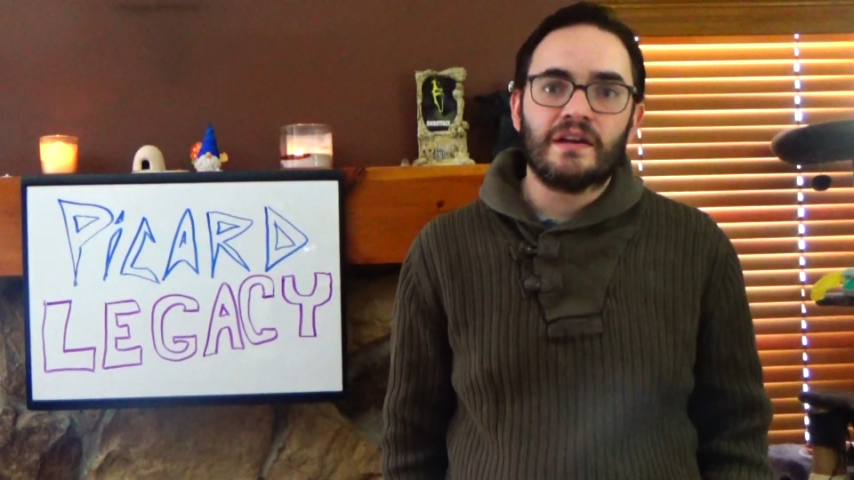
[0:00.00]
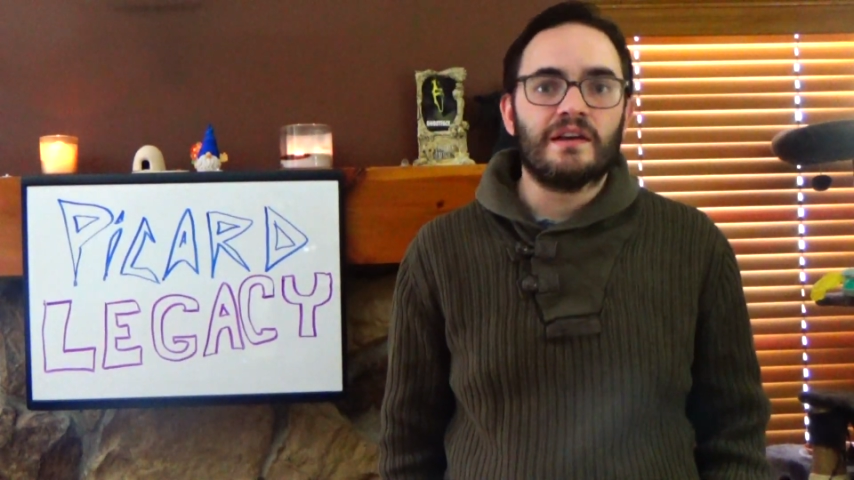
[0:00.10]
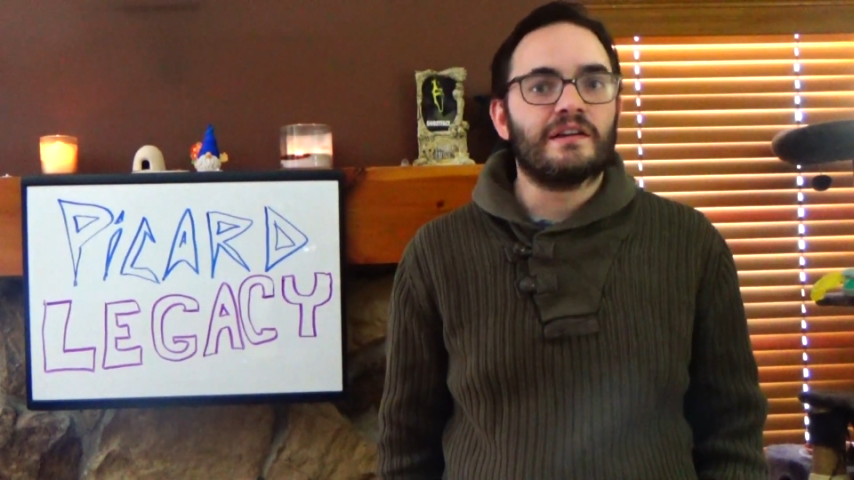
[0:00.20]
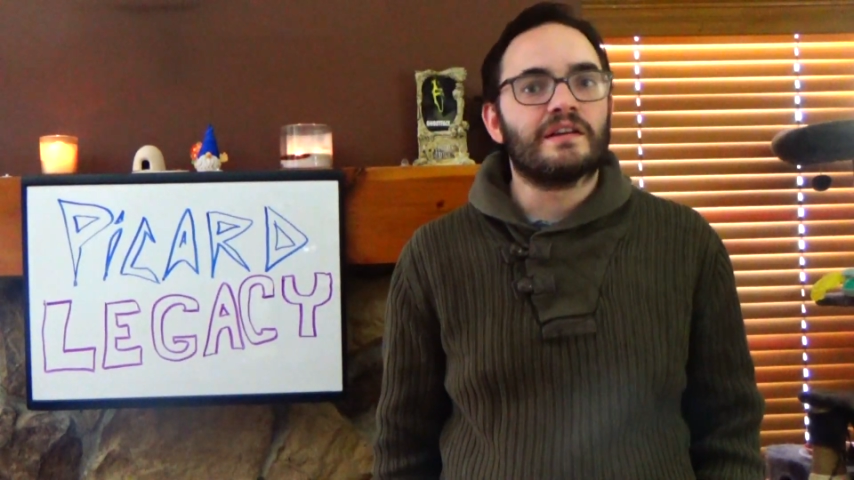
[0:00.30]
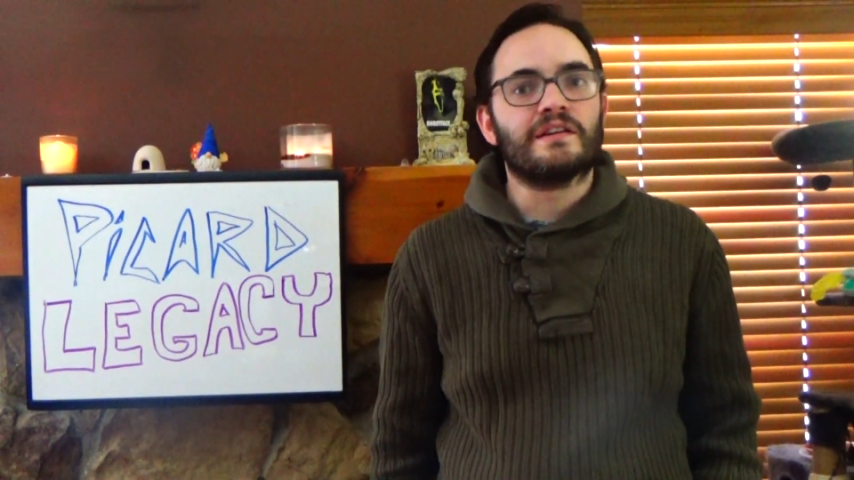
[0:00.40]

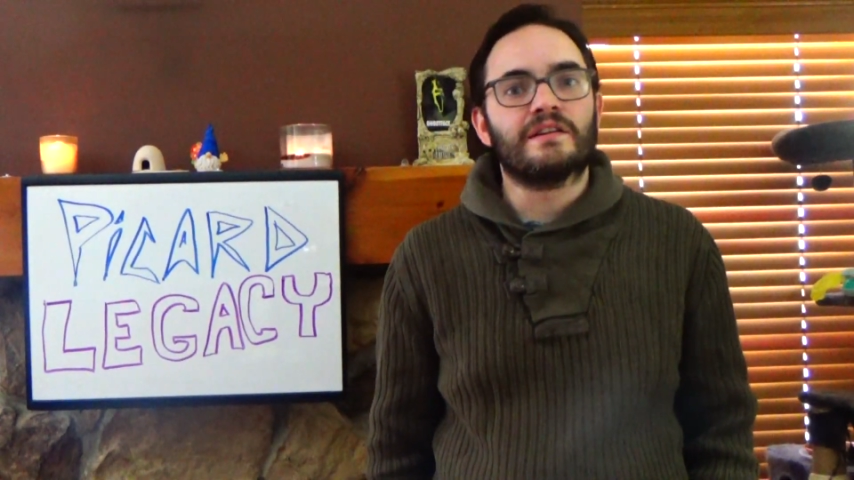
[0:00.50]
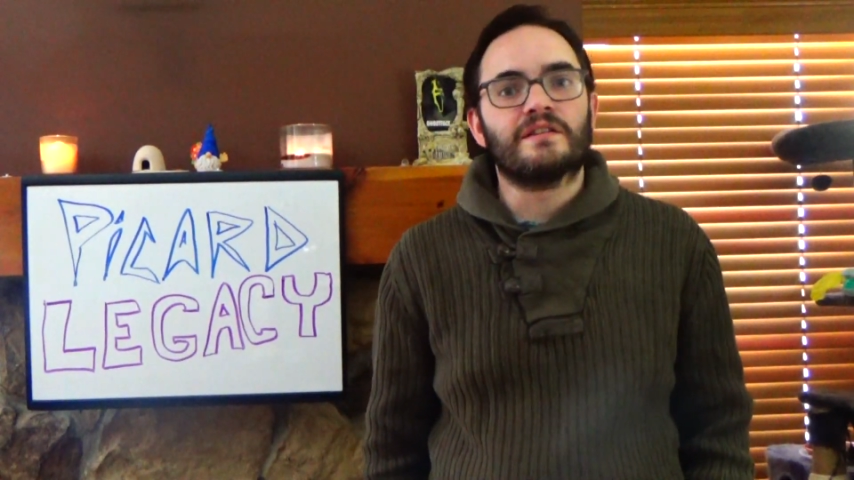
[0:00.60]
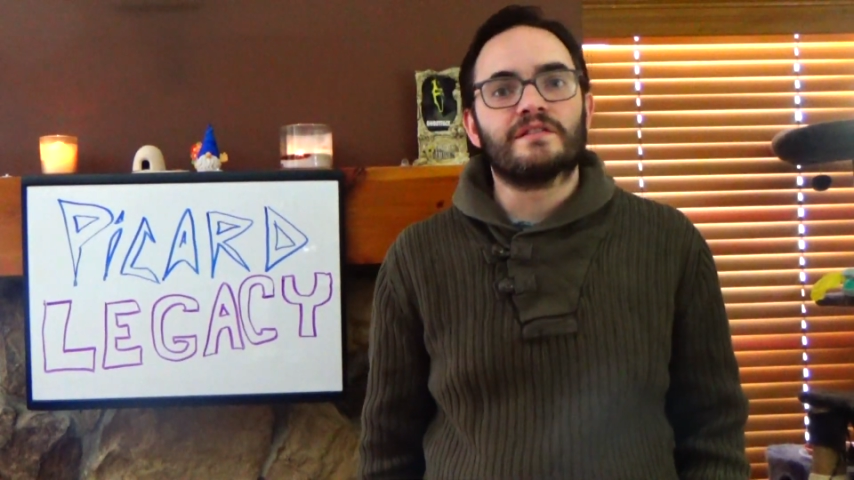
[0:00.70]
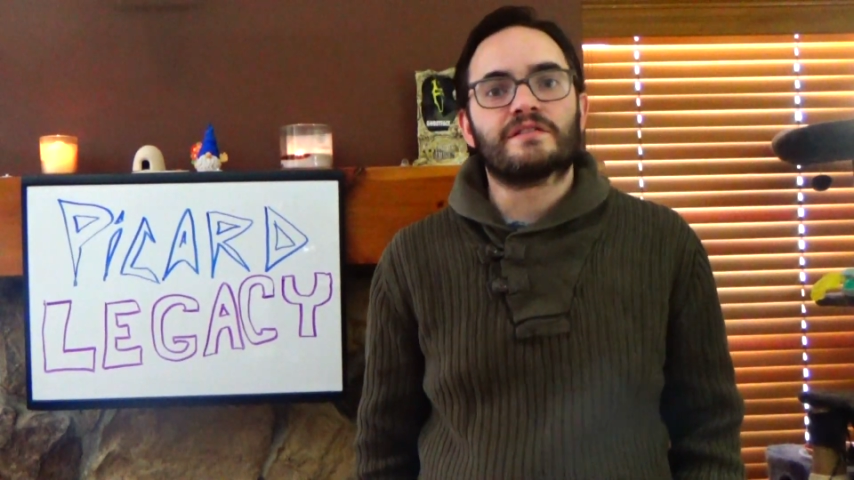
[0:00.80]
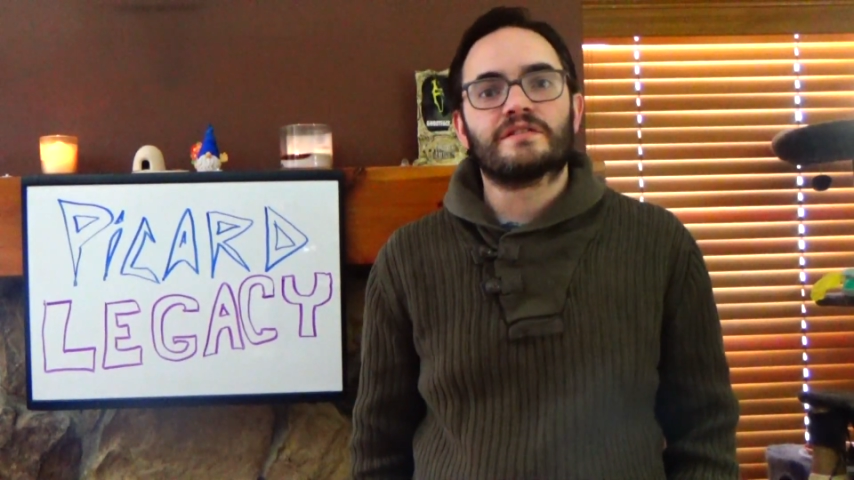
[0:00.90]
it
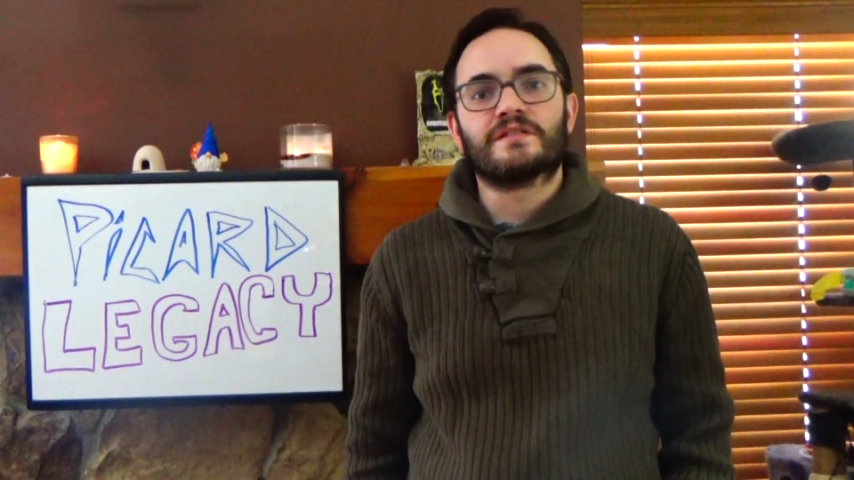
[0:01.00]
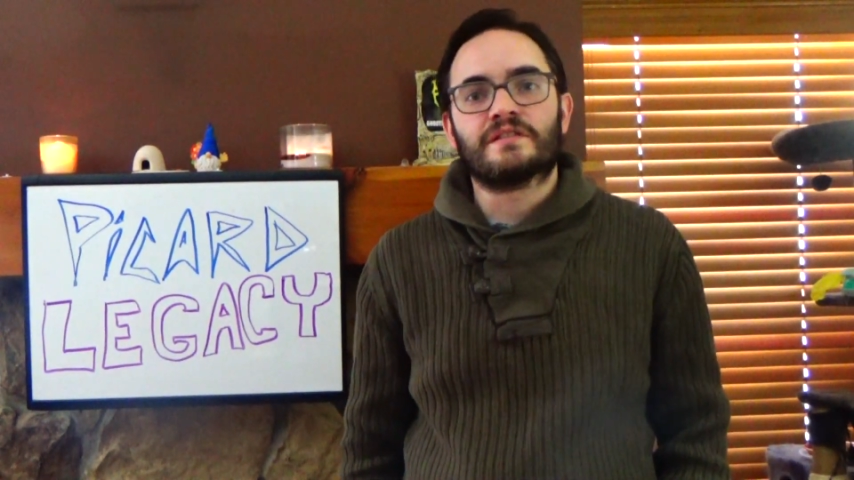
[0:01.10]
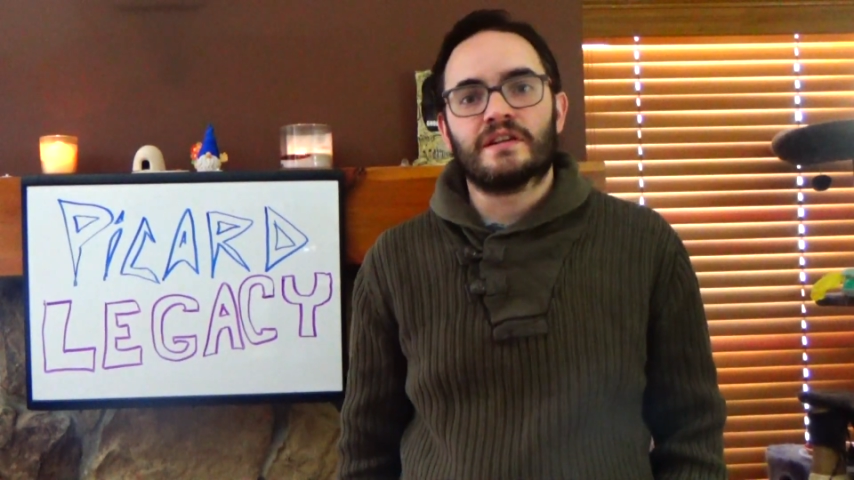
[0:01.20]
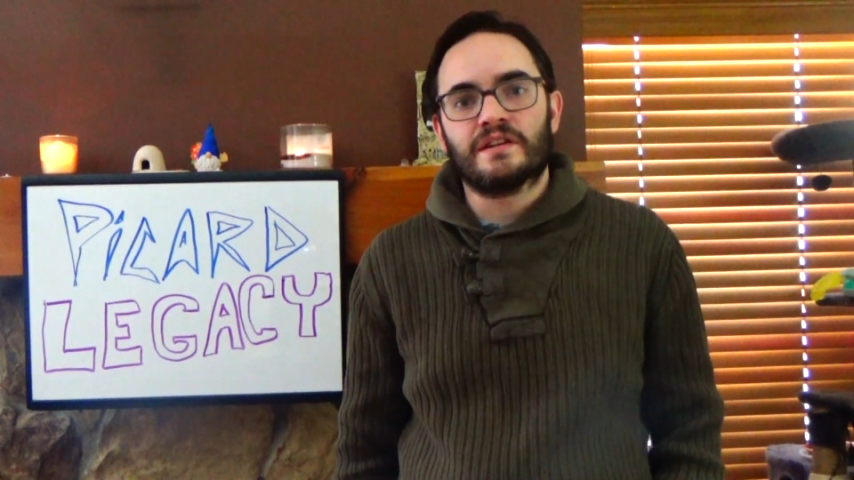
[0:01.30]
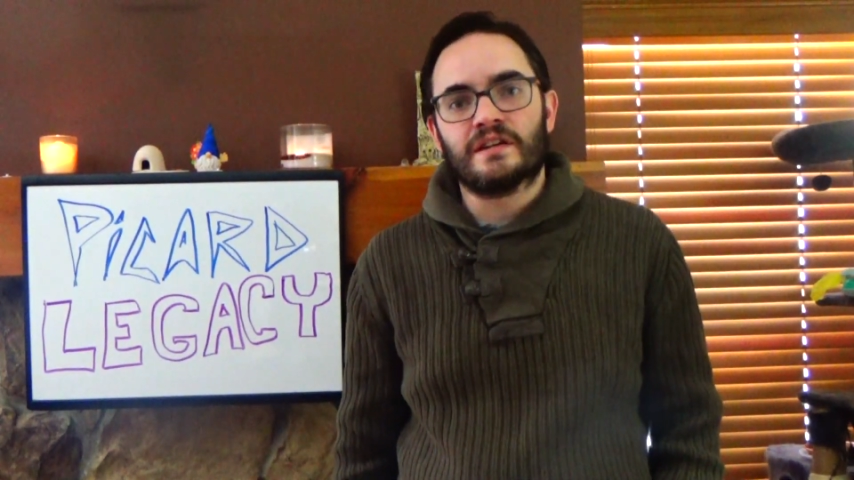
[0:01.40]
is
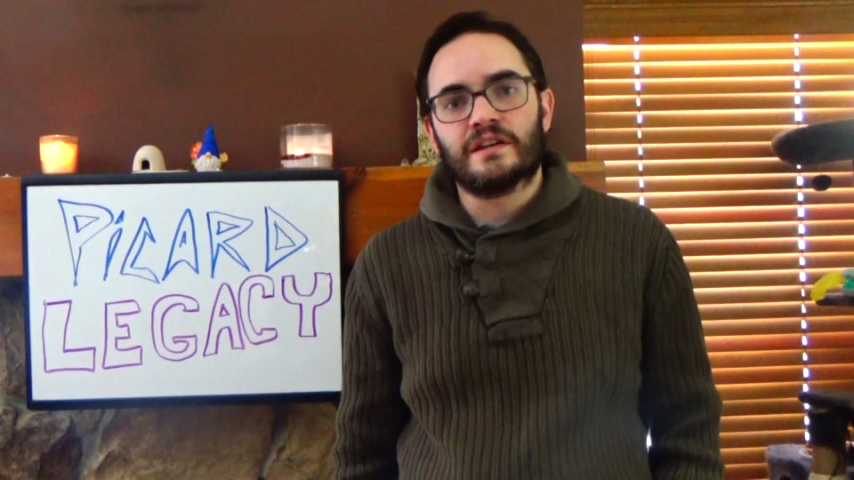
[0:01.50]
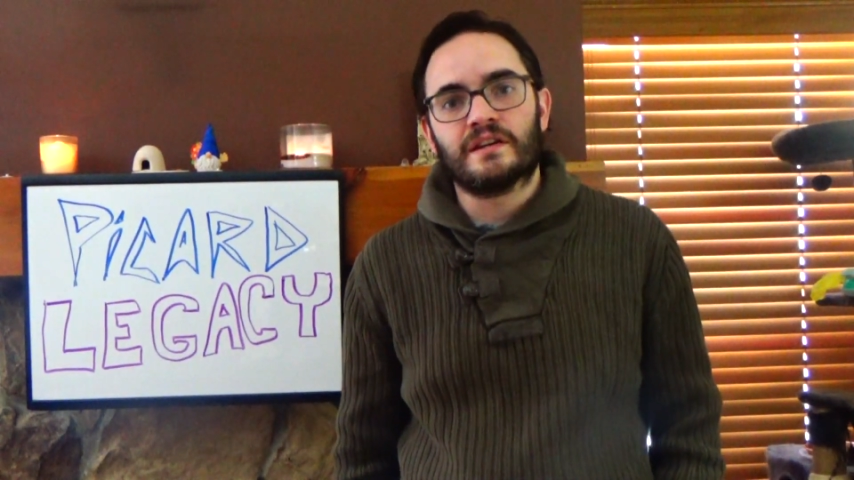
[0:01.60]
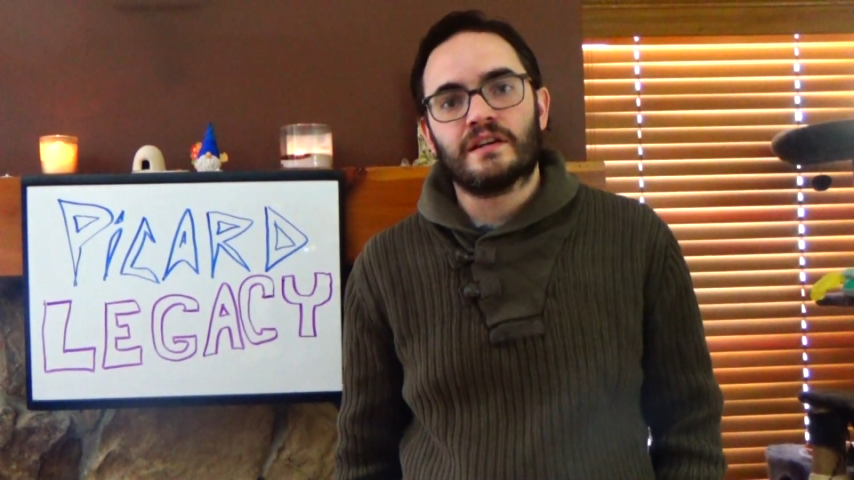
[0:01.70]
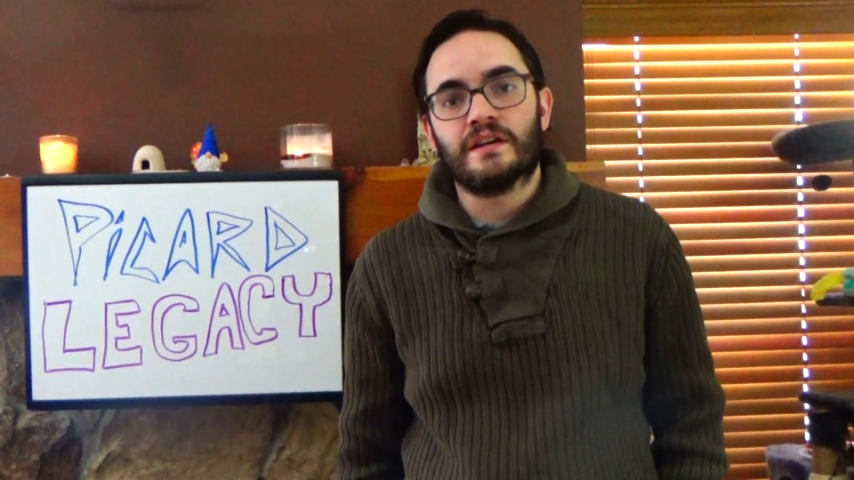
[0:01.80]
Sidney,